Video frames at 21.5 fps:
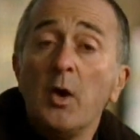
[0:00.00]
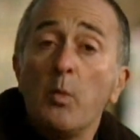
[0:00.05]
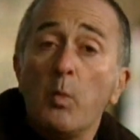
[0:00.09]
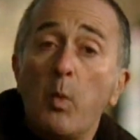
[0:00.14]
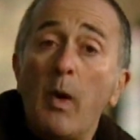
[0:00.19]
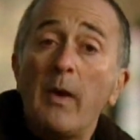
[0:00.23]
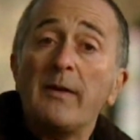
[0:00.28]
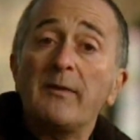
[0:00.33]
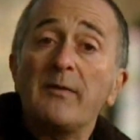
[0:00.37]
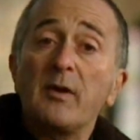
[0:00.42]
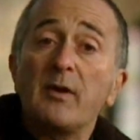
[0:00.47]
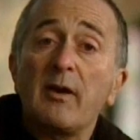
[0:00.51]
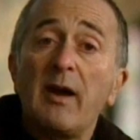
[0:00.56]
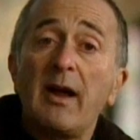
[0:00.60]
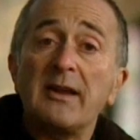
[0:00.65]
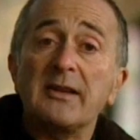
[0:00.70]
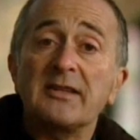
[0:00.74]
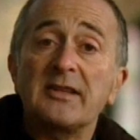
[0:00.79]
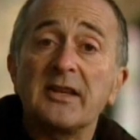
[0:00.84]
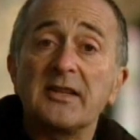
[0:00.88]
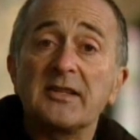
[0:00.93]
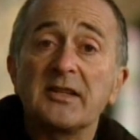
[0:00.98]
one of your
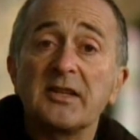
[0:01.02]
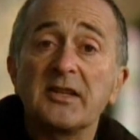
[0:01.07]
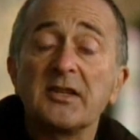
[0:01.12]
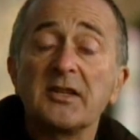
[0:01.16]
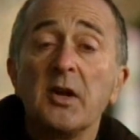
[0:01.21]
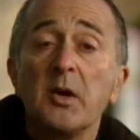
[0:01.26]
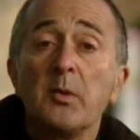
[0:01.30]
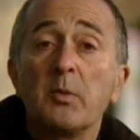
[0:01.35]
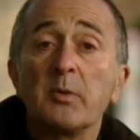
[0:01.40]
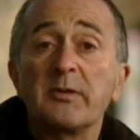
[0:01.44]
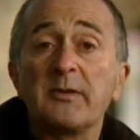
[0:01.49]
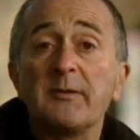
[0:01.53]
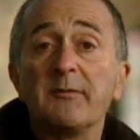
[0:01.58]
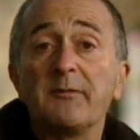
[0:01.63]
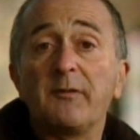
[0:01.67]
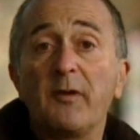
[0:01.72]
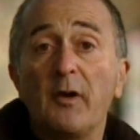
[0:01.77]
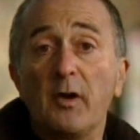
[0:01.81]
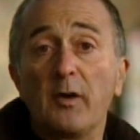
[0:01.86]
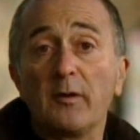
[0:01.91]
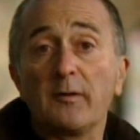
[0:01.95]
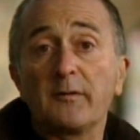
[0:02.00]
ancestors was
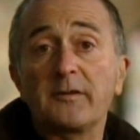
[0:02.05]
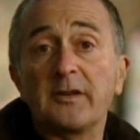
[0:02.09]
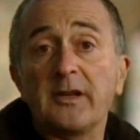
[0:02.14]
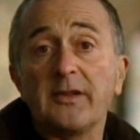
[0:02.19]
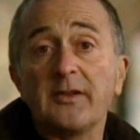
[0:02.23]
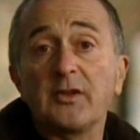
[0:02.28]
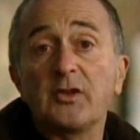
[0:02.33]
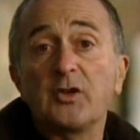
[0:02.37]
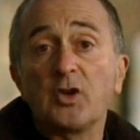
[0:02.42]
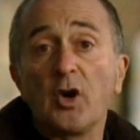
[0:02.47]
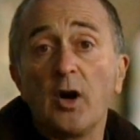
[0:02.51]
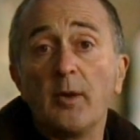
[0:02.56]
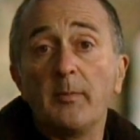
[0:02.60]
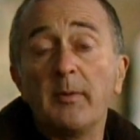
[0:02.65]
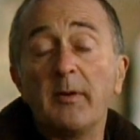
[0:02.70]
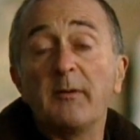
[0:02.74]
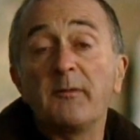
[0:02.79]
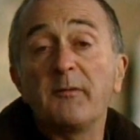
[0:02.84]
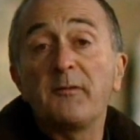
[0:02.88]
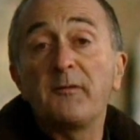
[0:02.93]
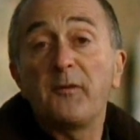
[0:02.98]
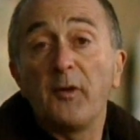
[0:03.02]
involved in the job
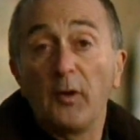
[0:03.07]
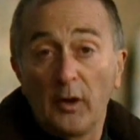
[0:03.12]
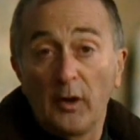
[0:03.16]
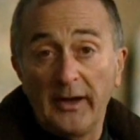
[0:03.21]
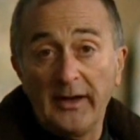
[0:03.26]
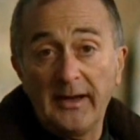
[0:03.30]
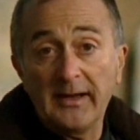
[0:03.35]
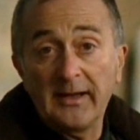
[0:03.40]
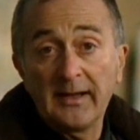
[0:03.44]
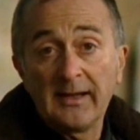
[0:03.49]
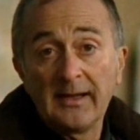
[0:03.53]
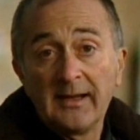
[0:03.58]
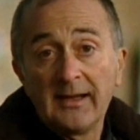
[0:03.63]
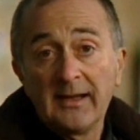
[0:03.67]
of fulling.